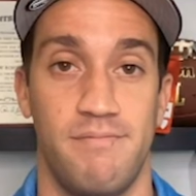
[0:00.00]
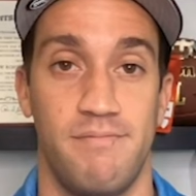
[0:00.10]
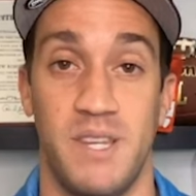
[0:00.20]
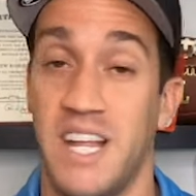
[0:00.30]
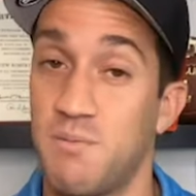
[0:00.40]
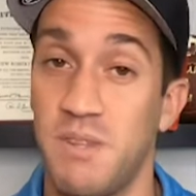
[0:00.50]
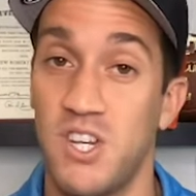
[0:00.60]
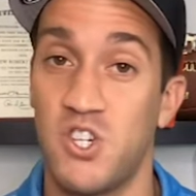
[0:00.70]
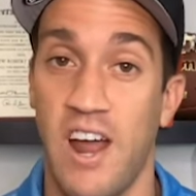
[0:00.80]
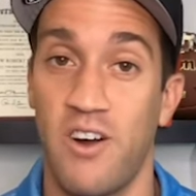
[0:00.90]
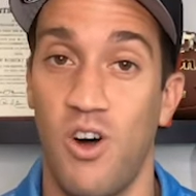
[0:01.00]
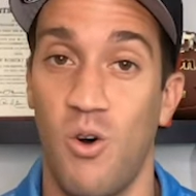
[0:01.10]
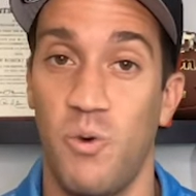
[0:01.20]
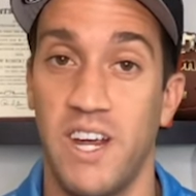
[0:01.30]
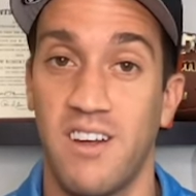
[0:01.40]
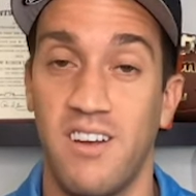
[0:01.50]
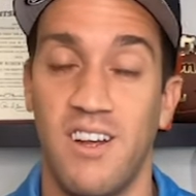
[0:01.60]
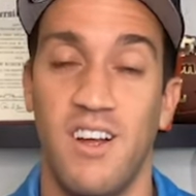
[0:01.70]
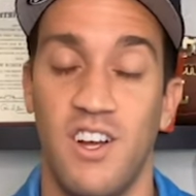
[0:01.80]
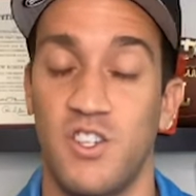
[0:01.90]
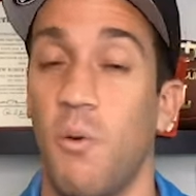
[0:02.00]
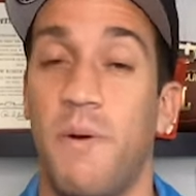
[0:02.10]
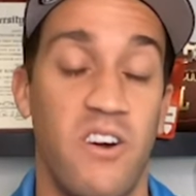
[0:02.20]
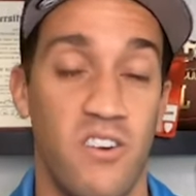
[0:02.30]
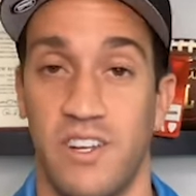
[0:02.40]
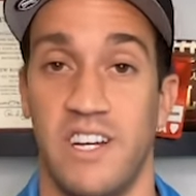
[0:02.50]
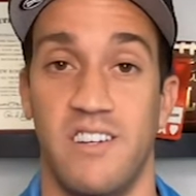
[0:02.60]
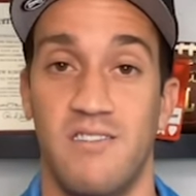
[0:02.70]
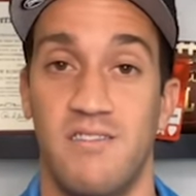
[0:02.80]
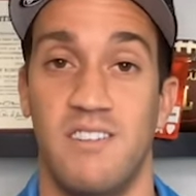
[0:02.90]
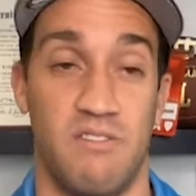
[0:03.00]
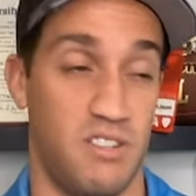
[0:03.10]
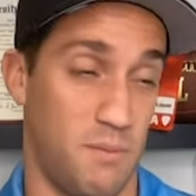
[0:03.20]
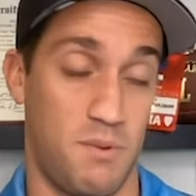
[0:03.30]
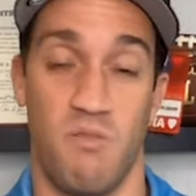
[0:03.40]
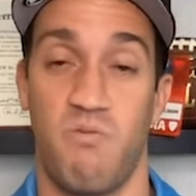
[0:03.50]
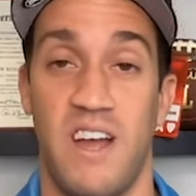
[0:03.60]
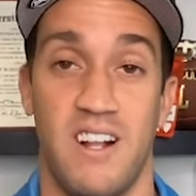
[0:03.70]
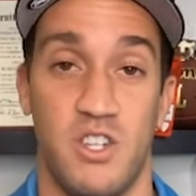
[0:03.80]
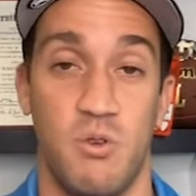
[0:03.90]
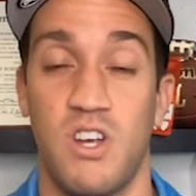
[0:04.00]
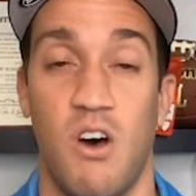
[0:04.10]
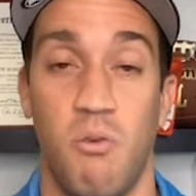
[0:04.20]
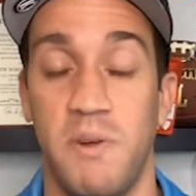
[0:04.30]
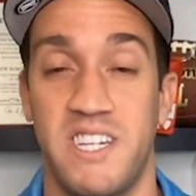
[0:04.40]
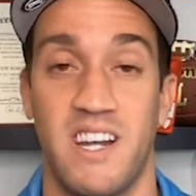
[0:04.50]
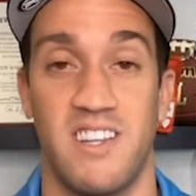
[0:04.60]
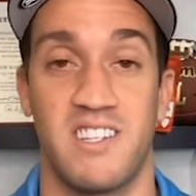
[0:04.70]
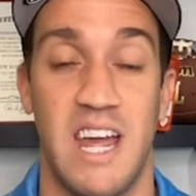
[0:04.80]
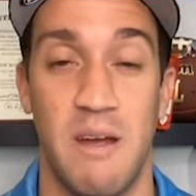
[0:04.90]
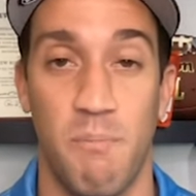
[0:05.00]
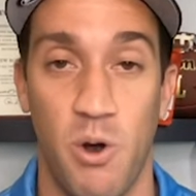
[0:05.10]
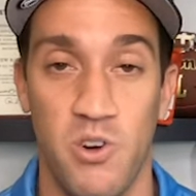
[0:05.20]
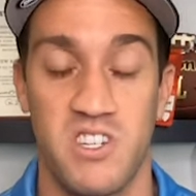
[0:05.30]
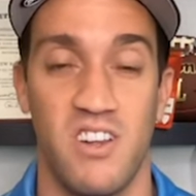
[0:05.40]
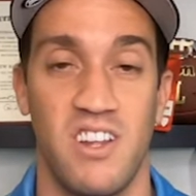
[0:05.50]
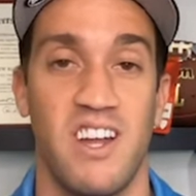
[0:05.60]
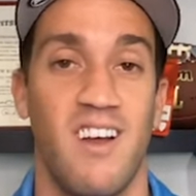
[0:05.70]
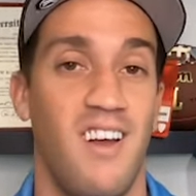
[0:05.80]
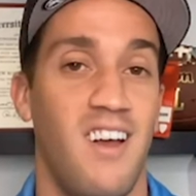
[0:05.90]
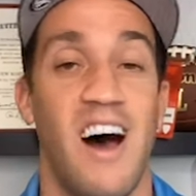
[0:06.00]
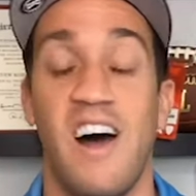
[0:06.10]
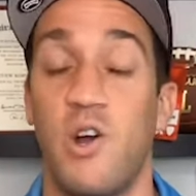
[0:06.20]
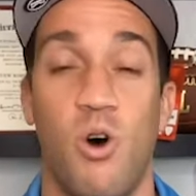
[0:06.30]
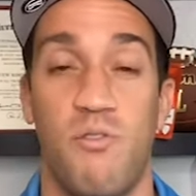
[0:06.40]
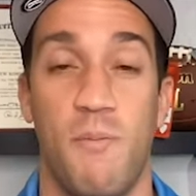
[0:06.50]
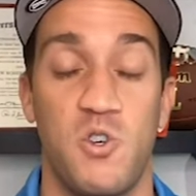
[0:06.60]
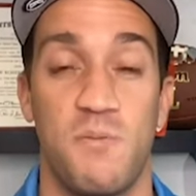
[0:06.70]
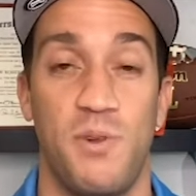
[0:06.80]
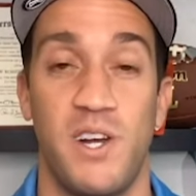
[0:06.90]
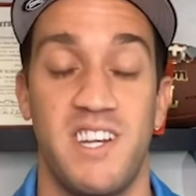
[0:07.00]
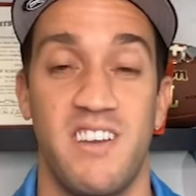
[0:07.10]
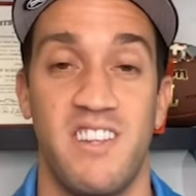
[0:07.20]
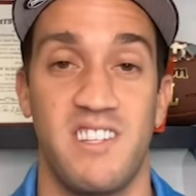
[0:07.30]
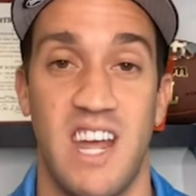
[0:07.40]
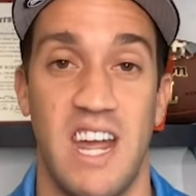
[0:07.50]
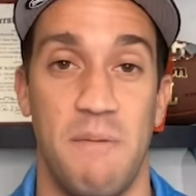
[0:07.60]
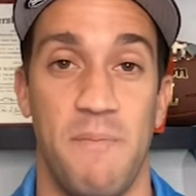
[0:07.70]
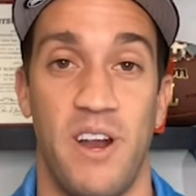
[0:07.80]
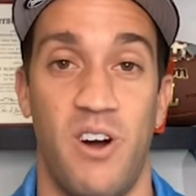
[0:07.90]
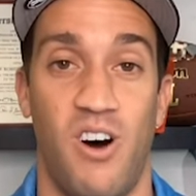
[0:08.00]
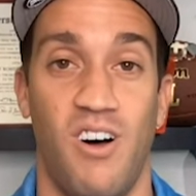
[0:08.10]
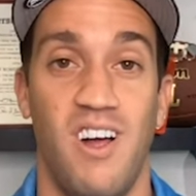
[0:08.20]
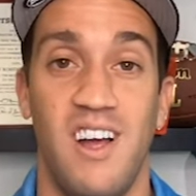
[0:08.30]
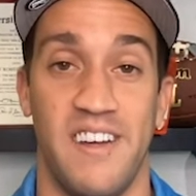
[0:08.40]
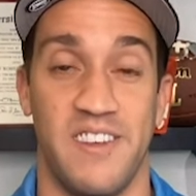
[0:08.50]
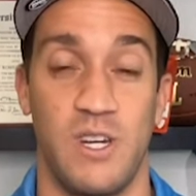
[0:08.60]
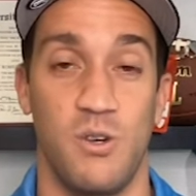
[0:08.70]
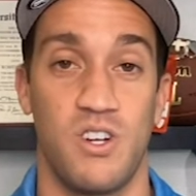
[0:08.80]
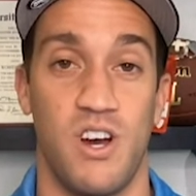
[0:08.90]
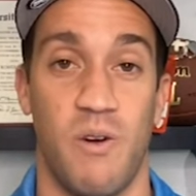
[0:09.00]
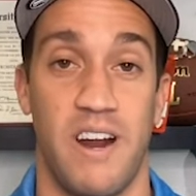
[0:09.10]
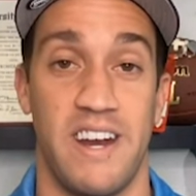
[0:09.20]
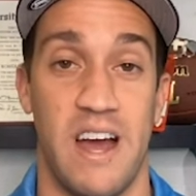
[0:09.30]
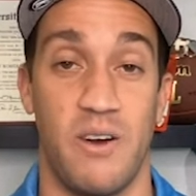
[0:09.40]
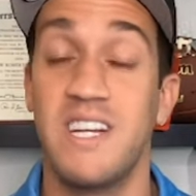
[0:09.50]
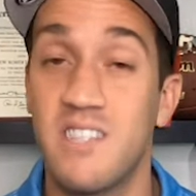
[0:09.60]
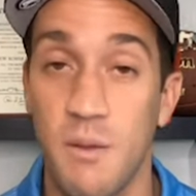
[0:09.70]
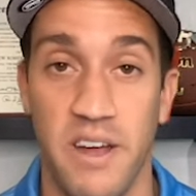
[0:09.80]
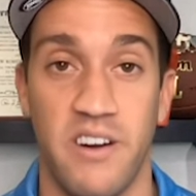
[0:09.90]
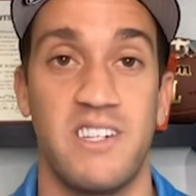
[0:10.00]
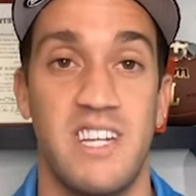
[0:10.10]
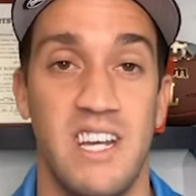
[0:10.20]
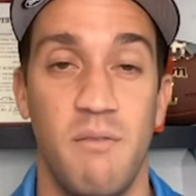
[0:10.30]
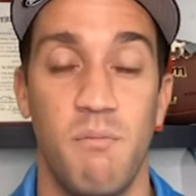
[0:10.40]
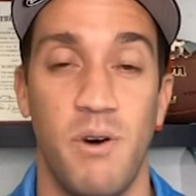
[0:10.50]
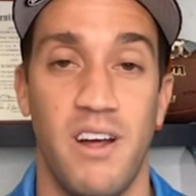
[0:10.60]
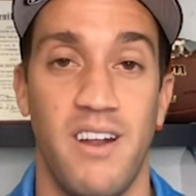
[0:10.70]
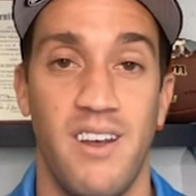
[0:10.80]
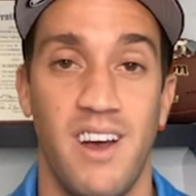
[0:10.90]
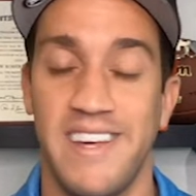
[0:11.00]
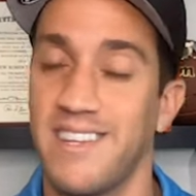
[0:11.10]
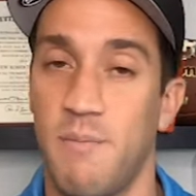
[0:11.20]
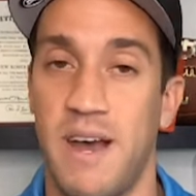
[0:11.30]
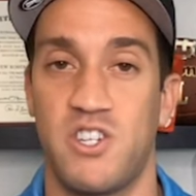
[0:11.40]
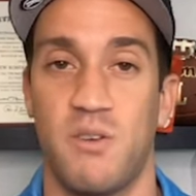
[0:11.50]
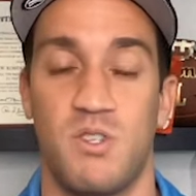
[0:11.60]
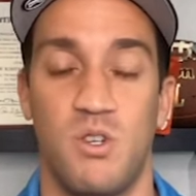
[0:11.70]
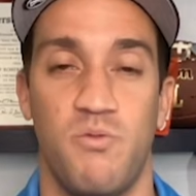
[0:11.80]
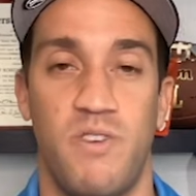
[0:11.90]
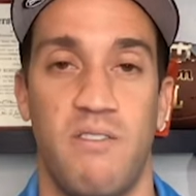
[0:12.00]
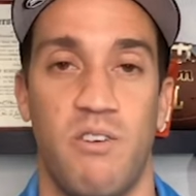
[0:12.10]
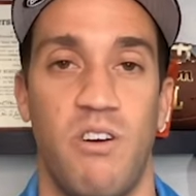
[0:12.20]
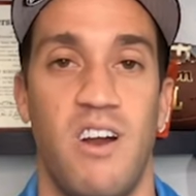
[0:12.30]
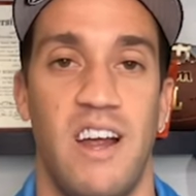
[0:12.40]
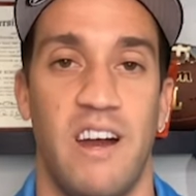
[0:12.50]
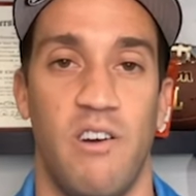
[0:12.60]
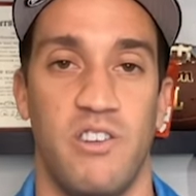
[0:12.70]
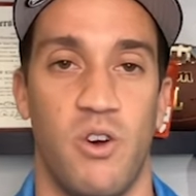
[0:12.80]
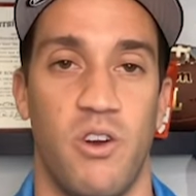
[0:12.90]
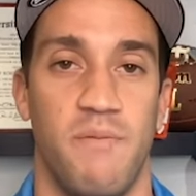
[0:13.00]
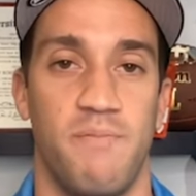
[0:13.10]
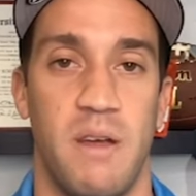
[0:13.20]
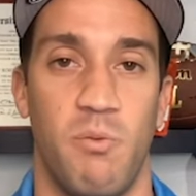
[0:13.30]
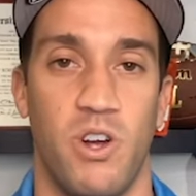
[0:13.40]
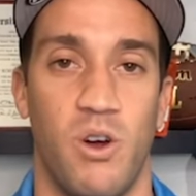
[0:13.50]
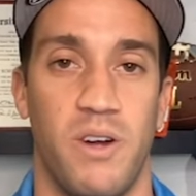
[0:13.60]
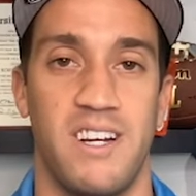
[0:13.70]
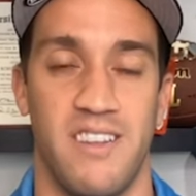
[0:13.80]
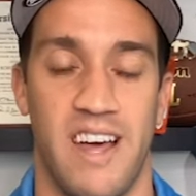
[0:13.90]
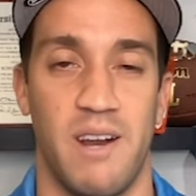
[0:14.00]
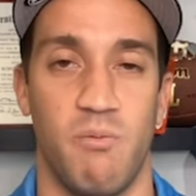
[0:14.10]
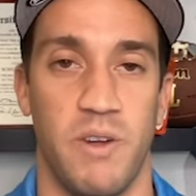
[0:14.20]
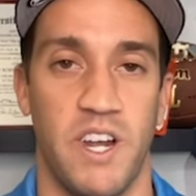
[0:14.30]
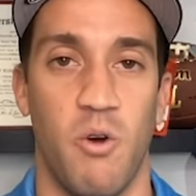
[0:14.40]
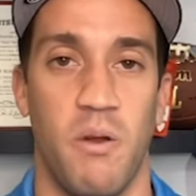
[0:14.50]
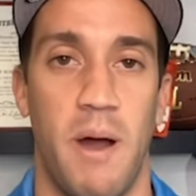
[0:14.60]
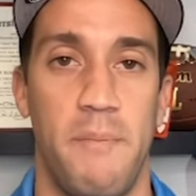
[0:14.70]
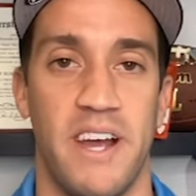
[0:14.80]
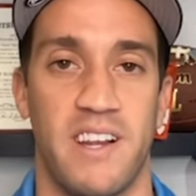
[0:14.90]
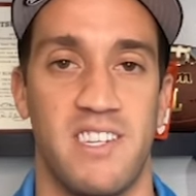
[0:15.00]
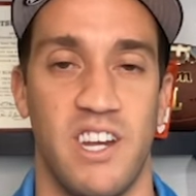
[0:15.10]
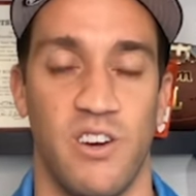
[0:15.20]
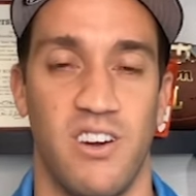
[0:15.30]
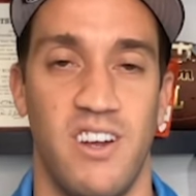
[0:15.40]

But that's been the chatter all week. So apparently, if it's up to the fans, Utah will be taking this game personally. I don't know if emotion plays into this game at all. I think Utah right now is the better team, but I think the matchups do favor Arizona, and we'll go into that when we go into my picks here